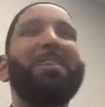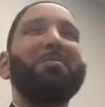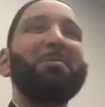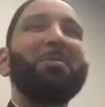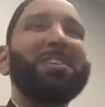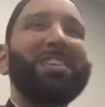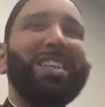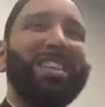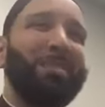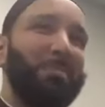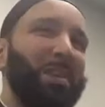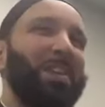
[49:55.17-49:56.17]
I'm going to say
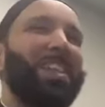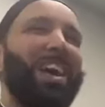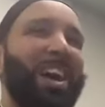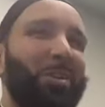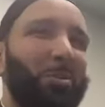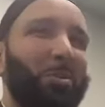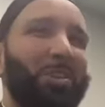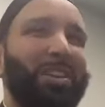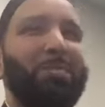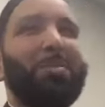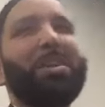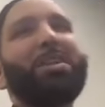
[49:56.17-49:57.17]
the opinion that I hold and
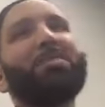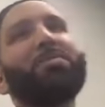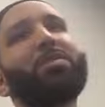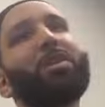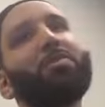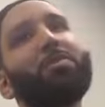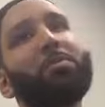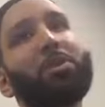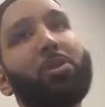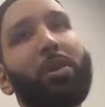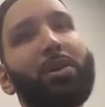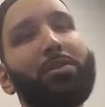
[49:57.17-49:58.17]
the opinion of, of the
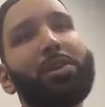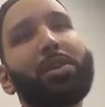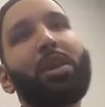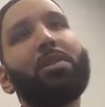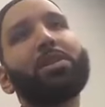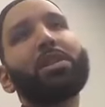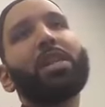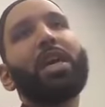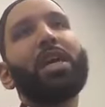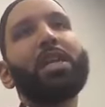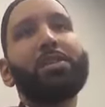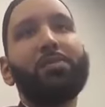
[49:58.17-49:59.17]
majority of the scholars is
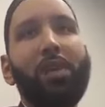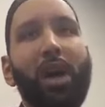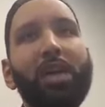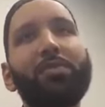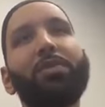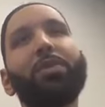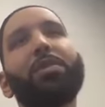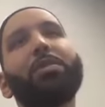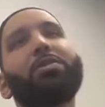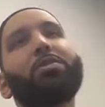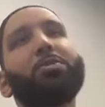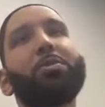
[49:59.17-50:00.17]
that it's fine for
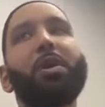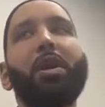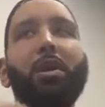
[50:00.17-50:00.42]
her to